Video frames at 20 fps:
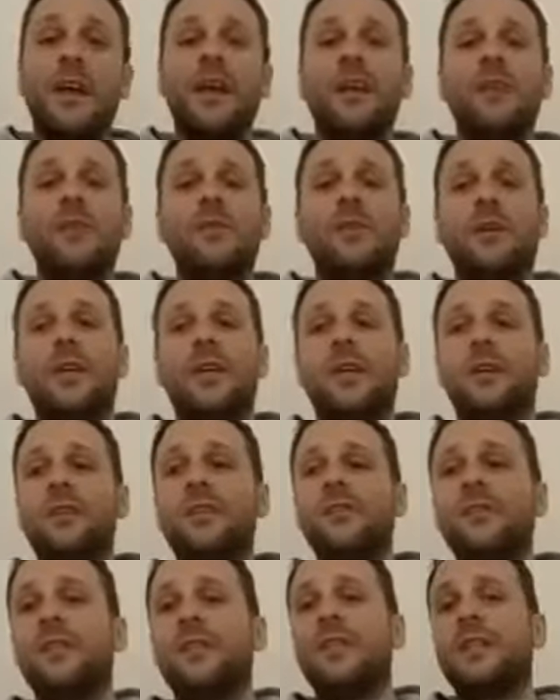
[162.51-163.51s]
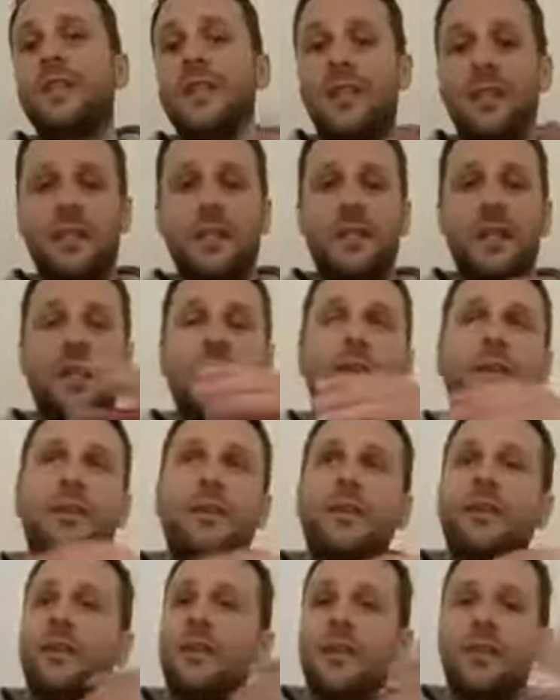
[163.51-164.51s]
Anyway, so he didn't tell us
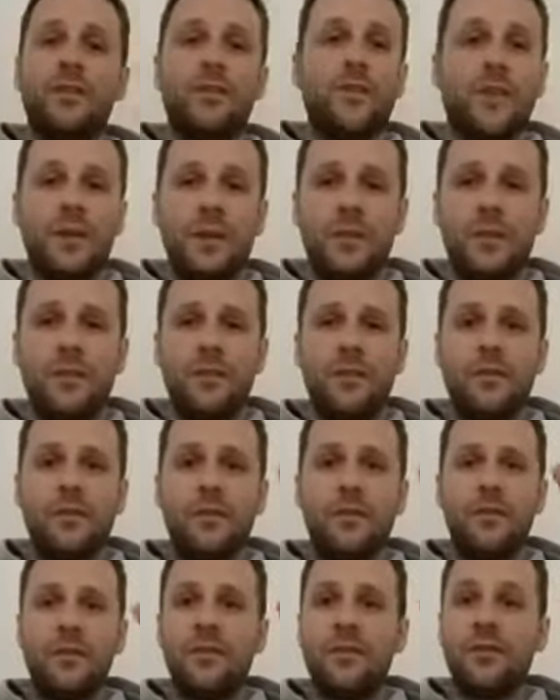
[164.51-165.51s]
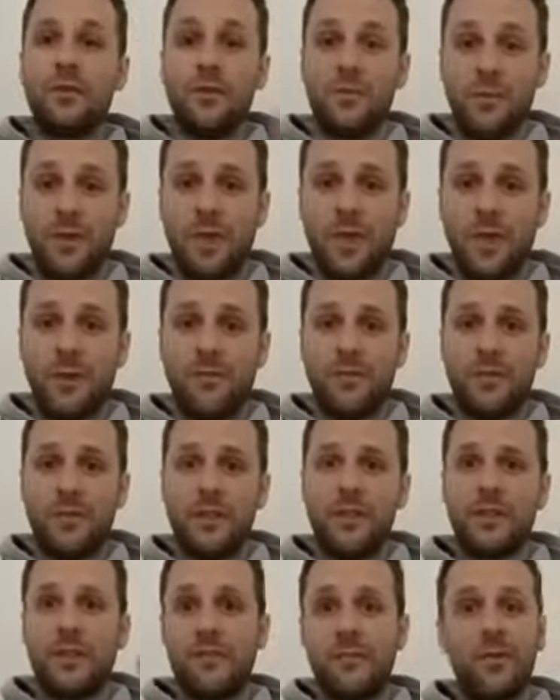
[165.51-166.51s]
that, and that's fine. He's told me now, and
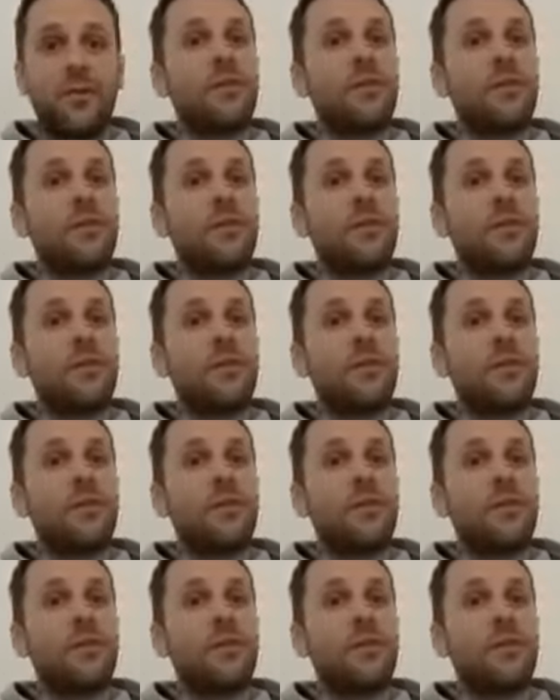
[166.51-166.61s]
he said, I've got